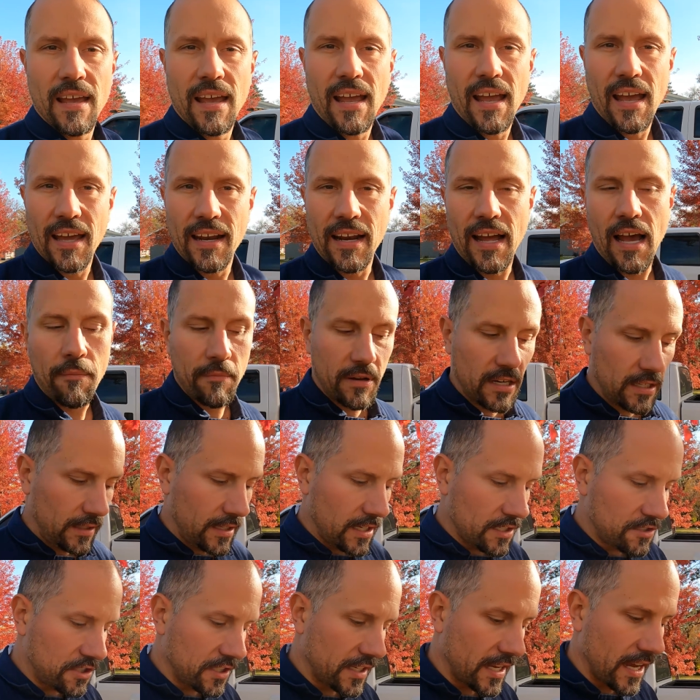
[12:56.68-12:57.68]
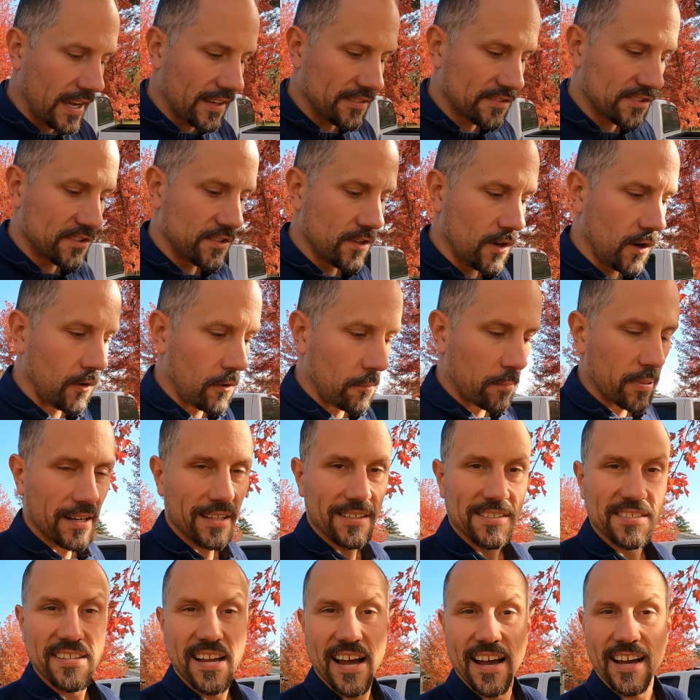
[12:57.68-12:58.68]
And I'm gonna let you guys know, but
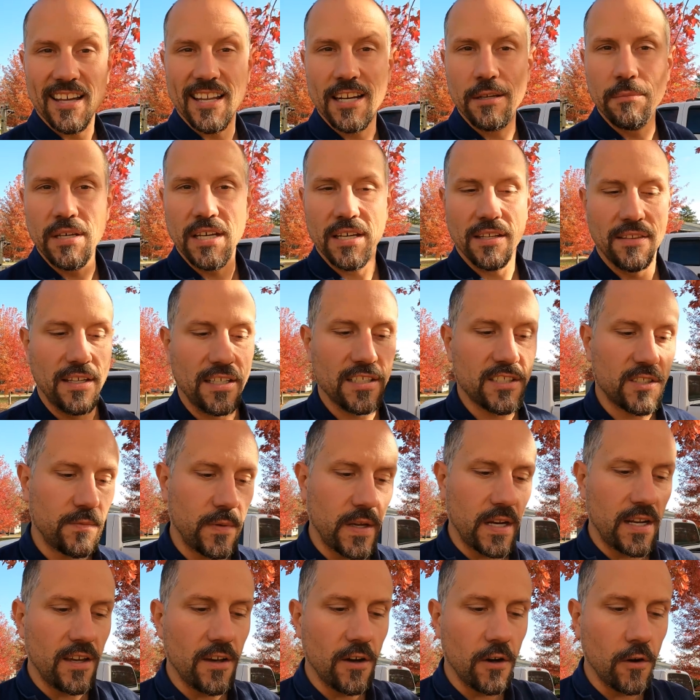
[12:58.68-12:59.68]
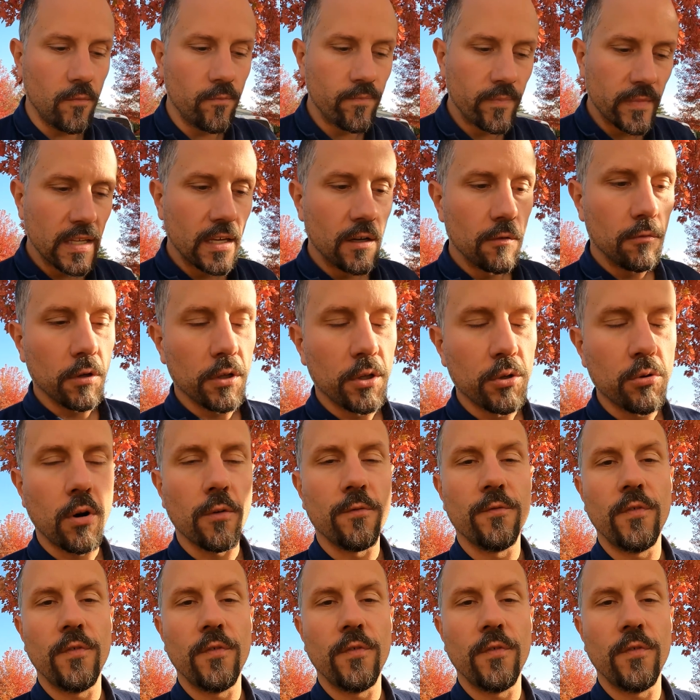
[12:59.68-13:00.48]
it's not gonna be in this video. We'll do a